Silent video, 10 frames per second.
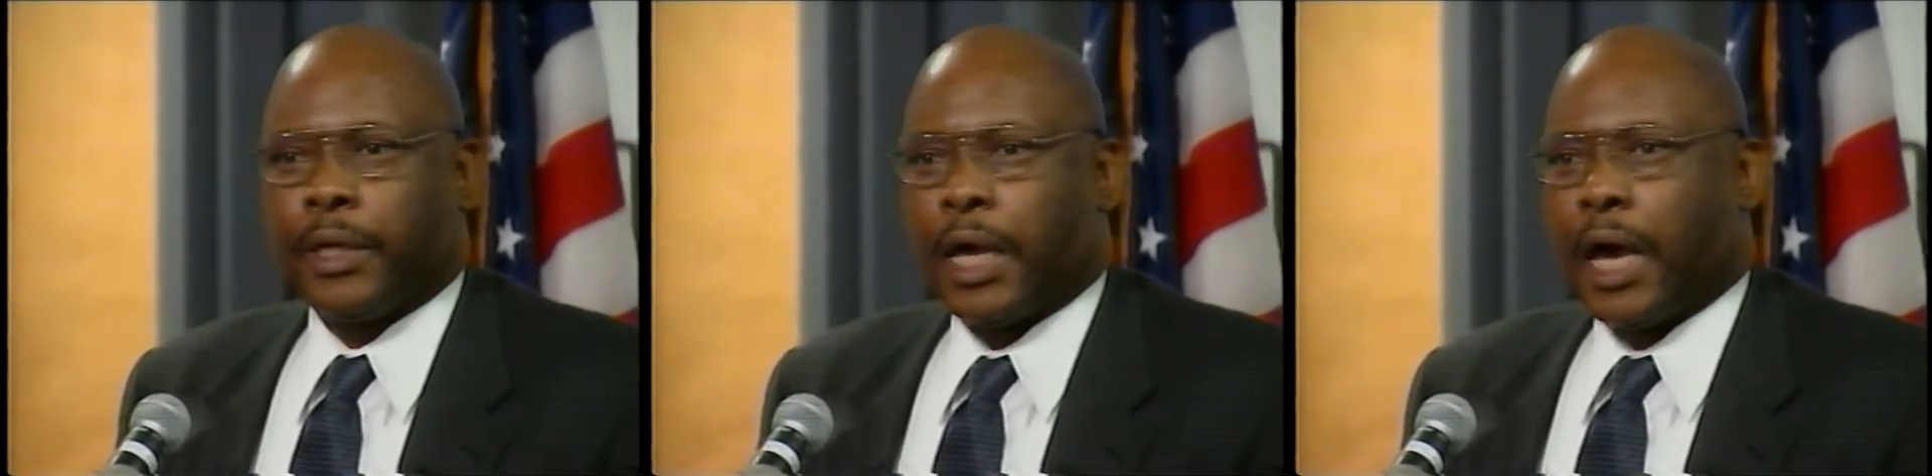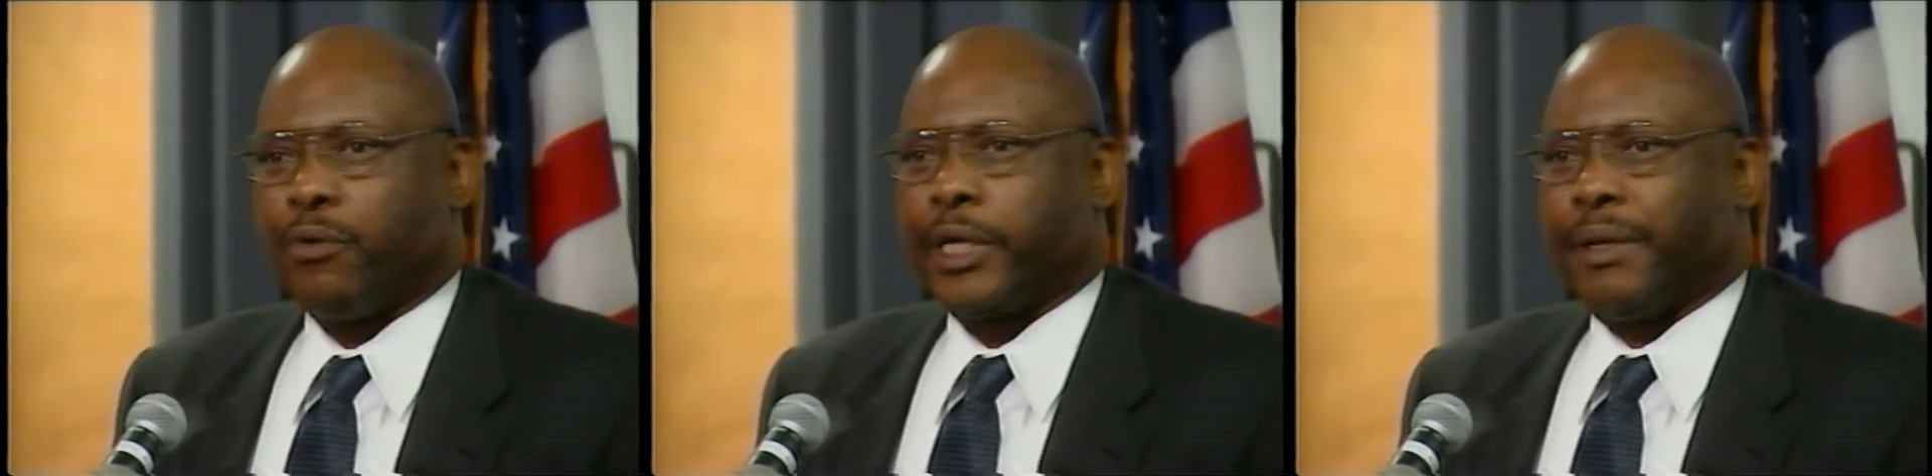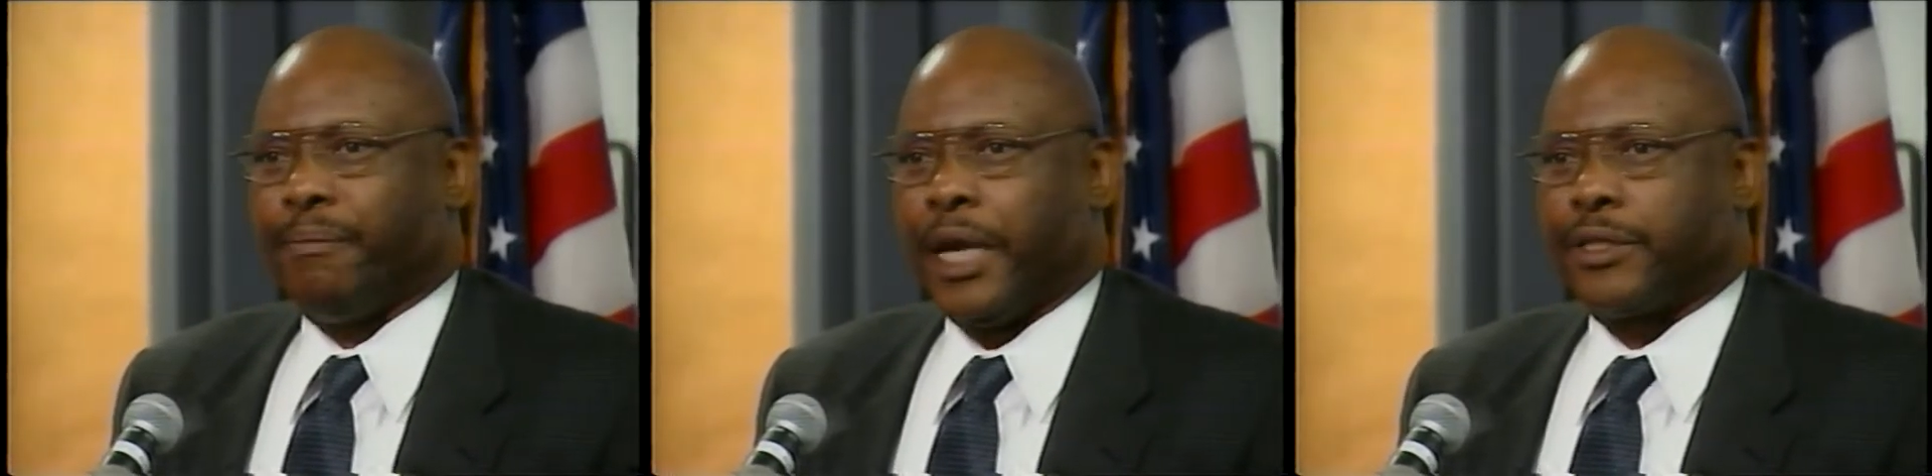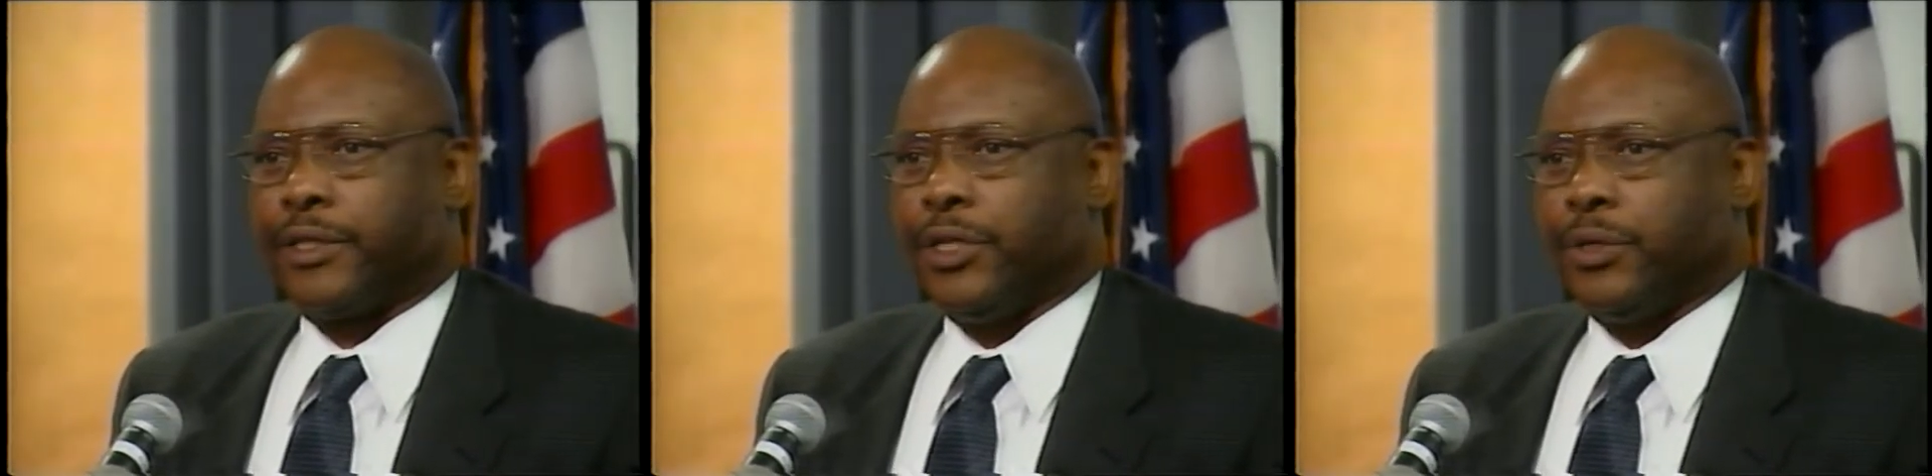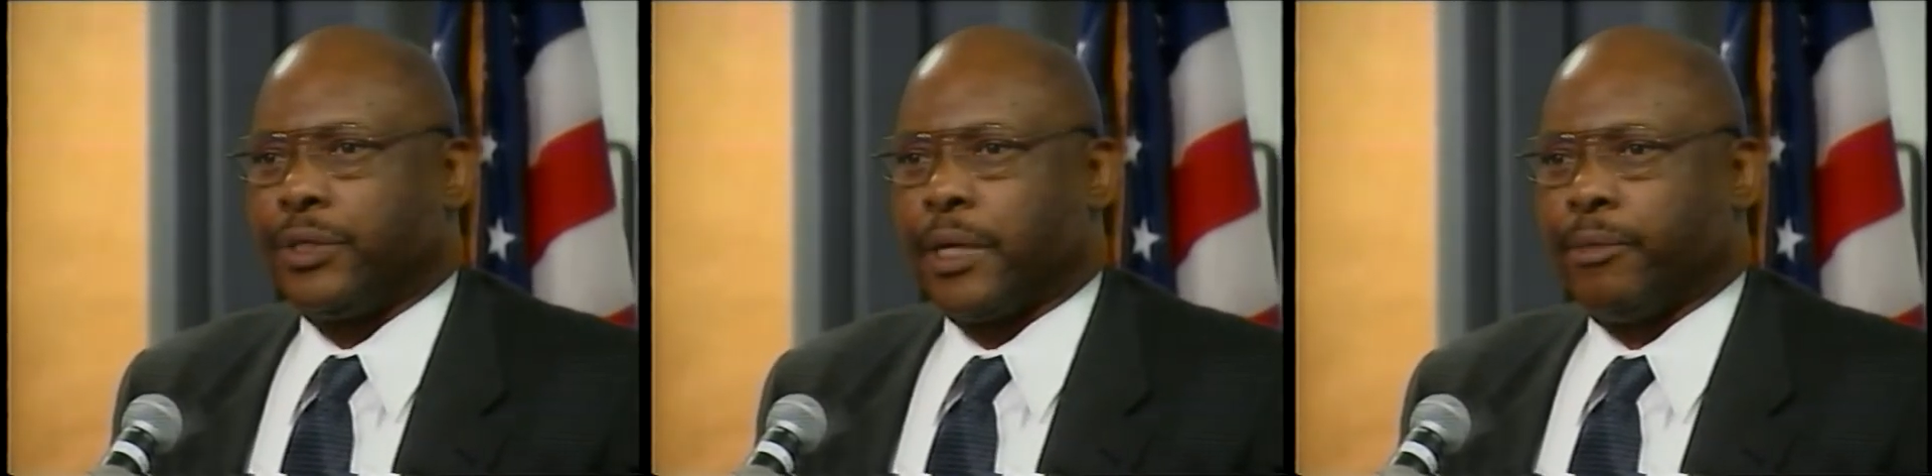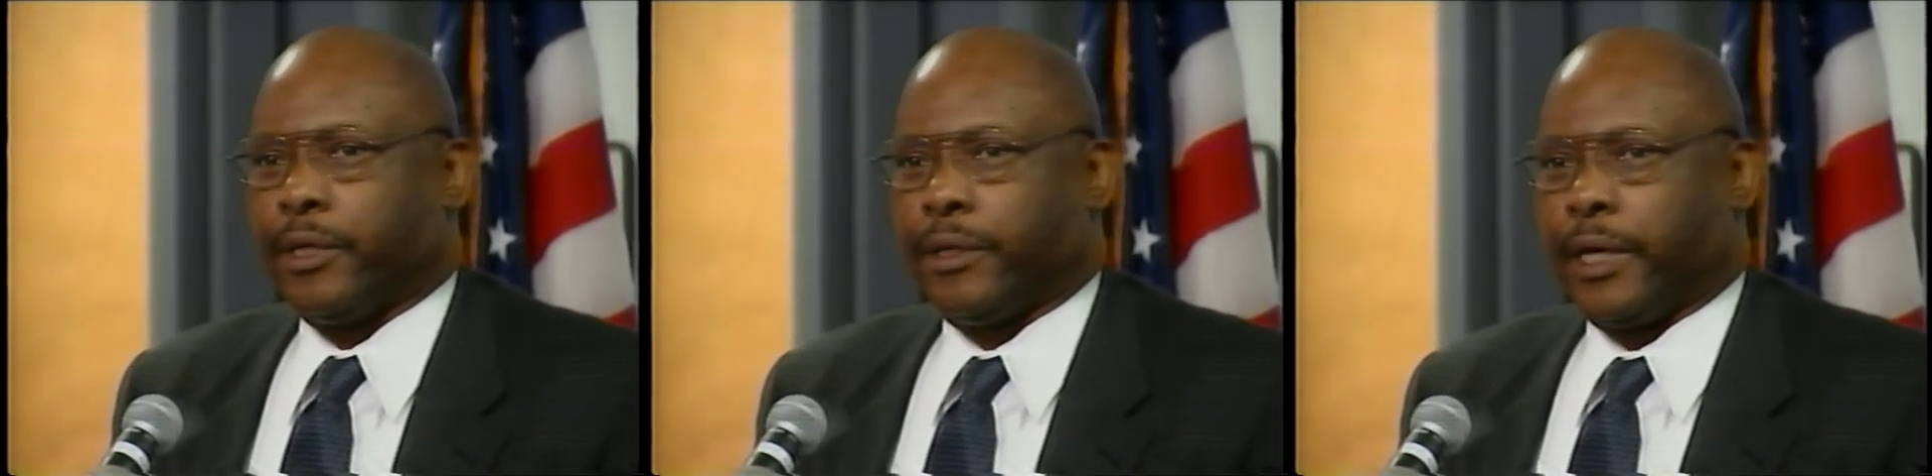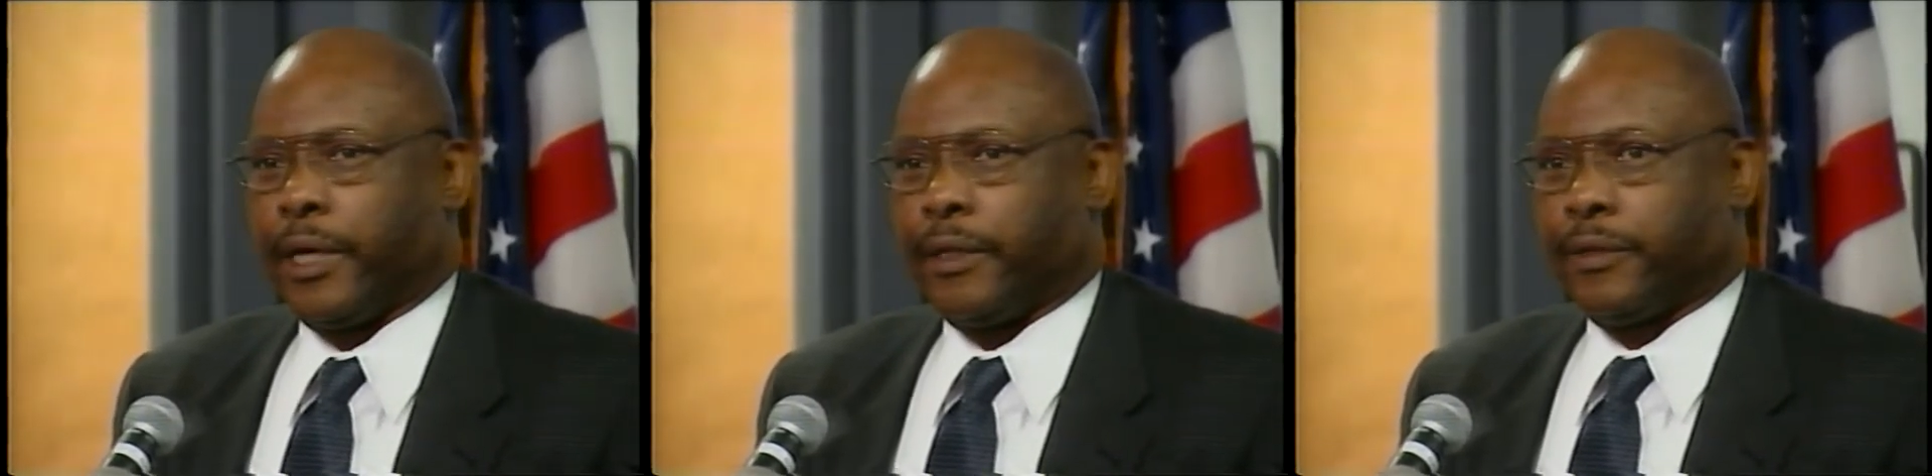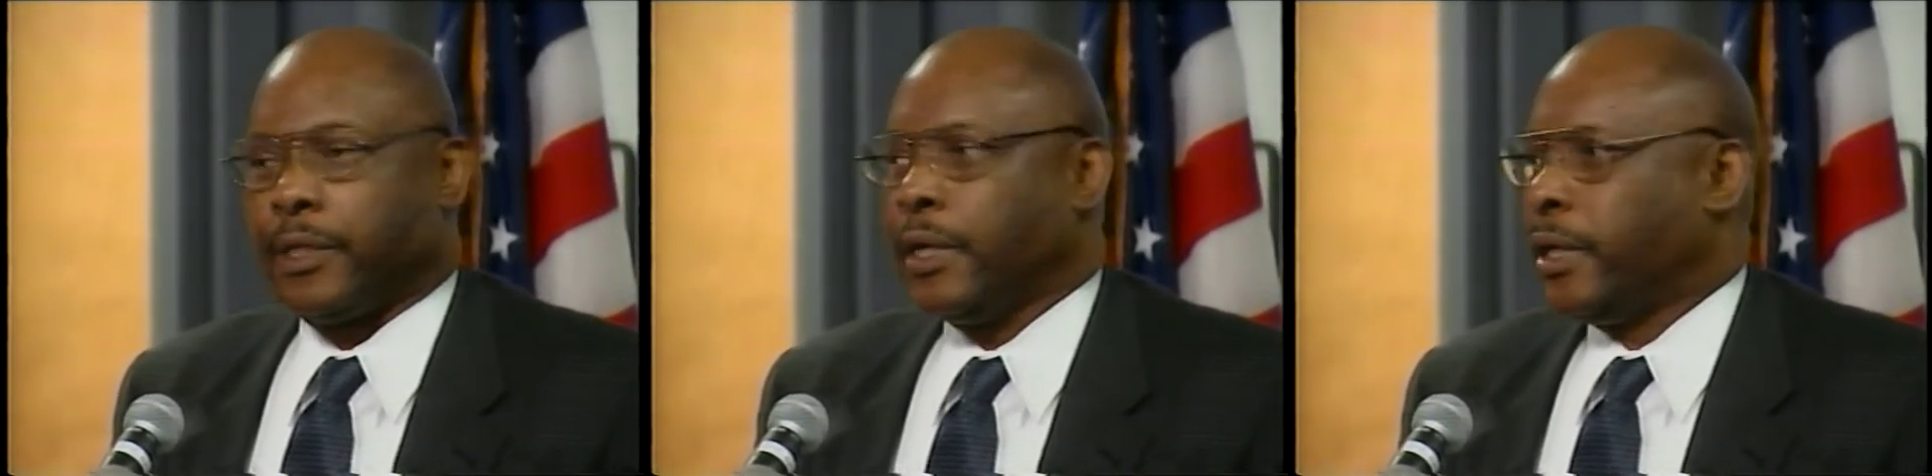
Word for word: how we can best do some of the things